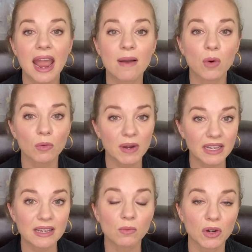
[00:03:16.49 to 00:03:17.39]
And
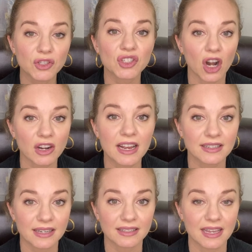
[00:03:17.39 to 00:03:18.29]
we're starting
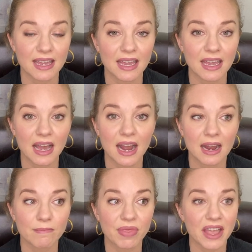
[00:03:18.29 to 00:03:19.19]
to see
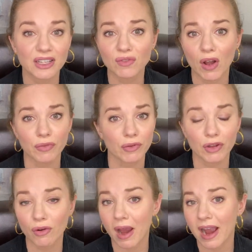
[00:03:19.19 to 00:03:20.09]
things fall through
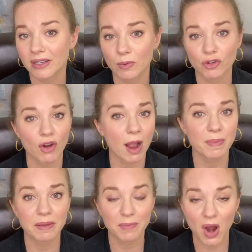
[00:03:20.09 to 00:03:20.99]
the cracks. We're
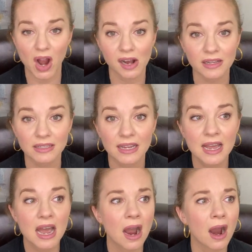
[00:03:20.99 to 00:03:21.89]
dropping balls.
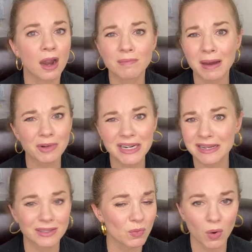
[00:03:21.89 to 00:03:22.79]
Our memory
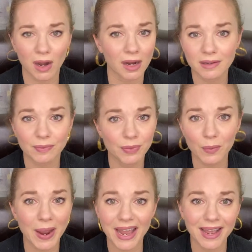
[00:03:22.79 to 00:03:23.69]
doesn't work
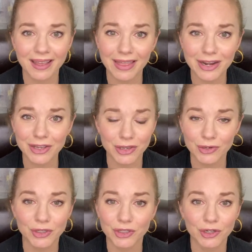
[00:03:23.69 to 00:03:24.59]
the way that it
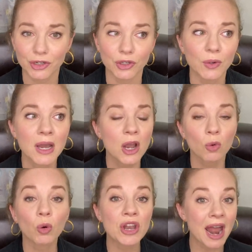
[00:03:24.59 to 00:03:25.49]
used to.
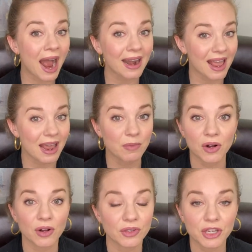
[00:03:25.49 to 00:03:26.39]
We're not
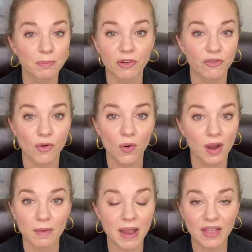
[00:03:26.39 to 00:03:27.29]
able to
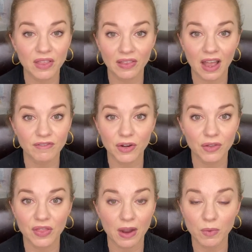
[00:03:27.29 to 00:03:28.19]
perform at the
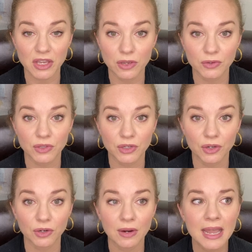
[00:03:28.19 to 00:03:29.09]
level that we used
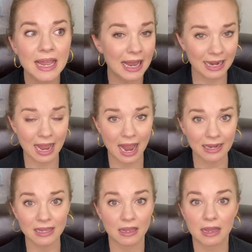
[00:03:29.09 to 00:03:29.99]
to in
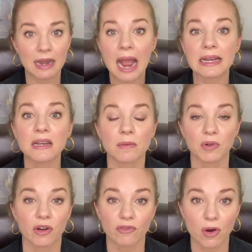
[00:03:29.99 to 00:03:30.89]
any
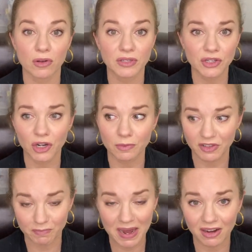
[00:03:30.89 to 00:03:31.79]
number of roles, in
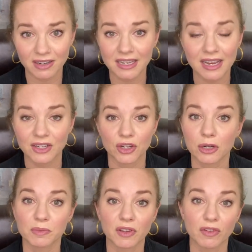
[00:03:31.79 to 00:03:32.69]
terms of parenting, in
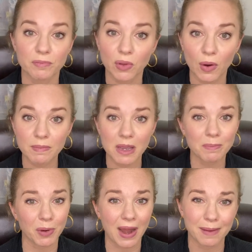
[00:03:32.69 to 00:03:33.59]
terms of
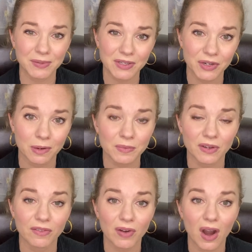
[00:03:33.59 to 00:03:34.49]
employment, perhaps in
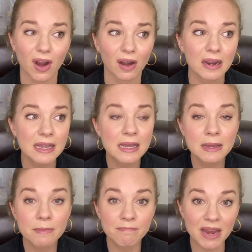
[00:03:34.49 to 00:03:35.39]
terms of our
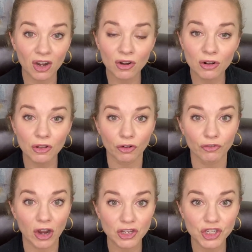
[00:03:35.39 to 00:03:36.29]
marital or
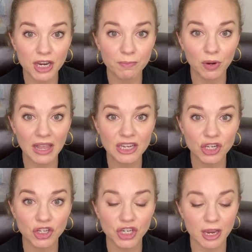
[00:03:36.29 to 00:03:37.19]
friendship
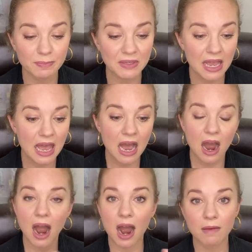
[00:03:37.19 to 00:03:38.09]
relationships.
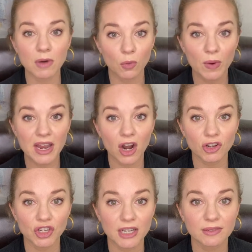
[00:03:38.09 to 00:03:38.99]

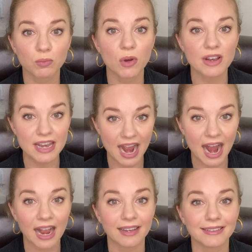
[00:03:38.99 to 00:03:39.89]
We're
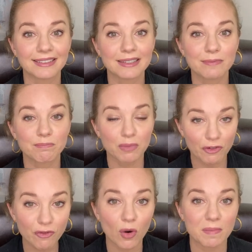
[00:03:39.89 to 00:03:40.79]
not
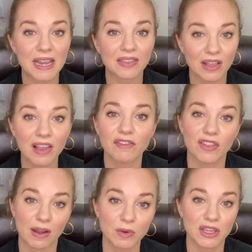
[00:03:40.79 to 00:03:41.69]
performing at the
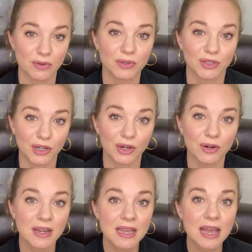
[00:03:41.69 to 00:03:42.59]
level that we used
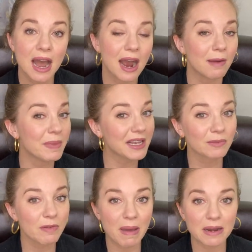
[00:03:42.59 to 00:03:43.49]
to
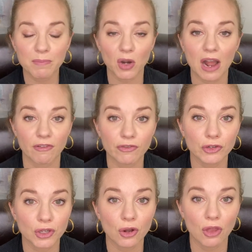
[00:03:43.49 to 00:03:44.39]
because we've been in burnout for
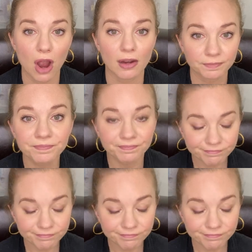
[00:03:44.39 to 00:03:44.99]
so long.